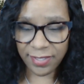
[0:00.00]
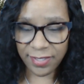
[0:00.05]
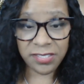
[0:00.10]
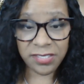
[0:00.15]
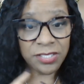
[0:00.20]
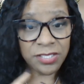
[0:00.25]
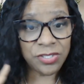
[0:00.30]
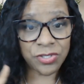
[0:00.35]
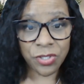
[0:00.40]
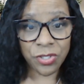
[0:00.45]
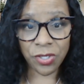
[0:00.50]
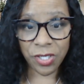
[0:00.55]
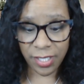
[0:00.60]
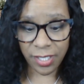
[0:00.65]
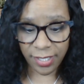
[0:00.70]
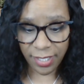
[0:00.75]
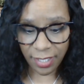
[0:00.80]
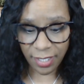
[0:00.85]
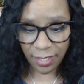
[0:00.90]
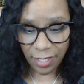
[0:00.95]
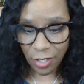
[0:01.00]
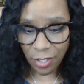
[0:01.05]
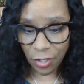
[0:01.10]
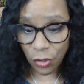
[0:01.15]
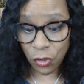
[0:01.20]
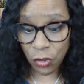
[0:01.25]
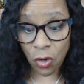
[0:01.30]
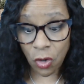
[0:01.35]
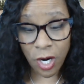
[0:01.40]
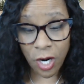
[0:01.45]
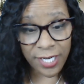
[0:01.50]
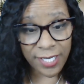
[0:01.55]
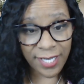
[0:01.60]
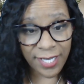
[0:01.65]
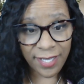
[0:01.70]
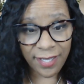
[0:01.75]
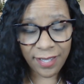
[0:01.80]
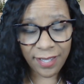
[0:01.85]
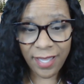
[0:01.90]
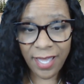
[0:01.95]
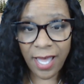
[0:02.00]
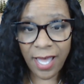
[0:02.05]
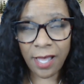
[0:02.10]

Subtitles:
such as journaling, gardening.